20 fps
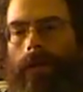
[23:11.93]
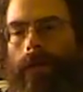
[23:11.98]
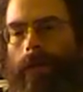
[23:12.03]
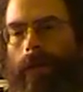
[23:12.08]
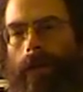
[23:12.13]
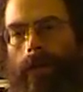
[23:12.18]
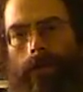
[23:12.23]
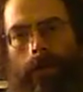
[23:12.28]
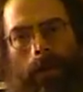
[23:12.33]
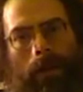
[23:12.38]

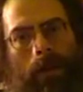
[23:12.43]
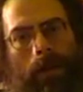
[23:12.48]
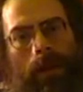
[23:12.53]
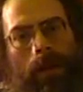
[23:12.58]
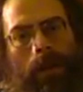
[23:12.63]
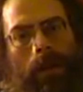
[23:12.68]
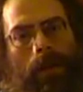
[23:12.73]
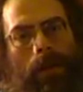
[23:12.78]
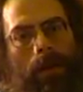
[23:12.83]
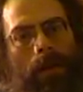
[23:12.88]

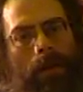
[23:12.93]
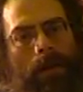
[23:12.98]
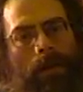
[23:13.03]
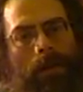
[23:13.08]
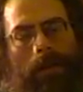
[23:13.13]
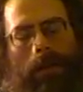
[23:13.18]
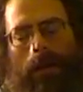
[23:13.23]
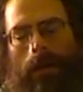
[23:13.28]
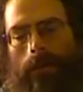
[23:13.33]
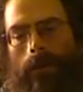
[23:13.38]
differently in
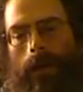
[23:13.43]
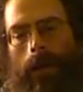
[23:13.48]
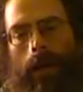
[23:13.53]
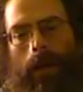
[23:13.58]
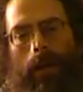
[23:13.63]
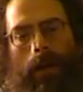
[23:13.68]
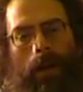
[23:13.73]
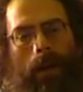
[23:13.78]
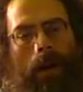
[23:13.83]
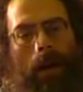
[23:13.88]
so
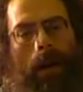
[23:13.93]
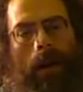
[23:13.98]
many